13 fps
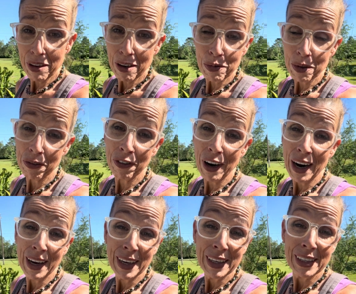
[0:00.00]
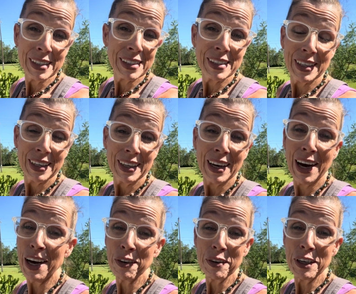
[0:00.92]
them to friends,
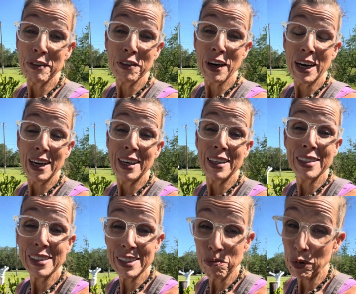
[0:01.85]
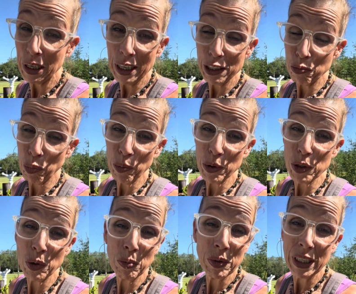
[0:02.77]
hungry friends, because purple
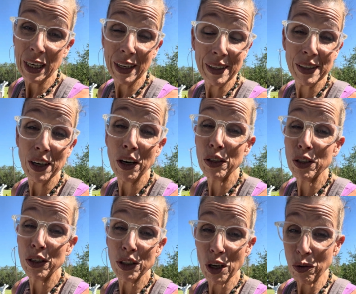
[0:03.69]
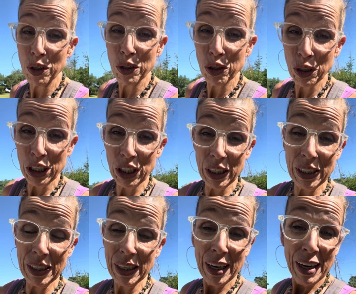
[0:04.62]
sweet potatoes are so nutritious.